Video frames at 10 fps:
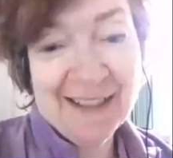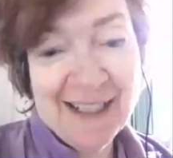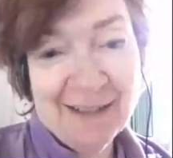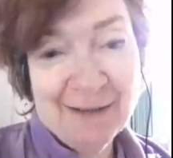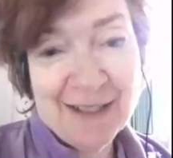
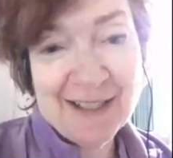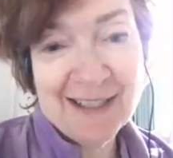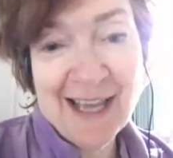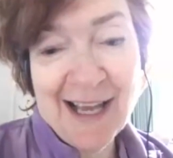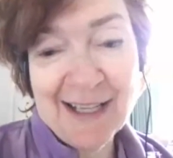was
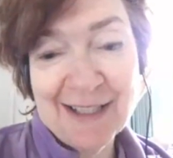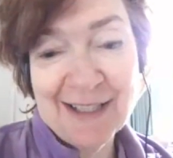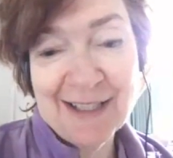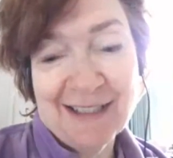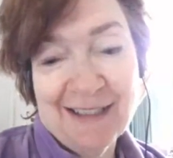
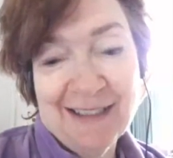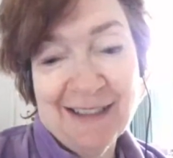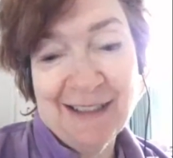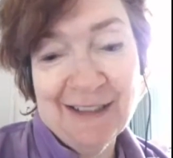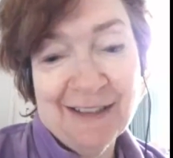last
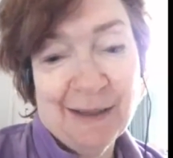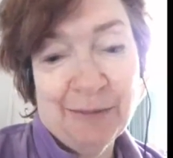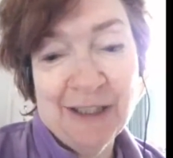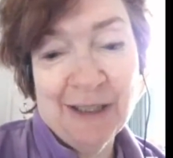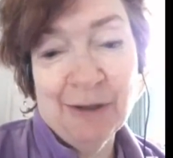
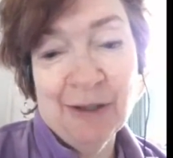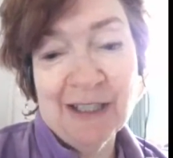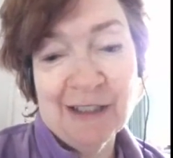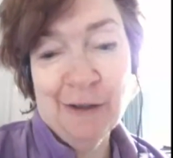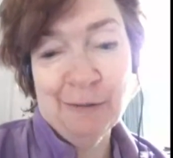September,
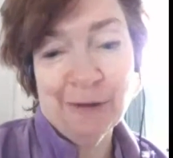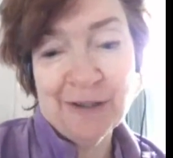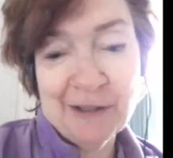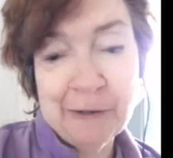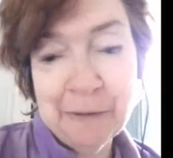October.
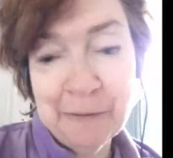So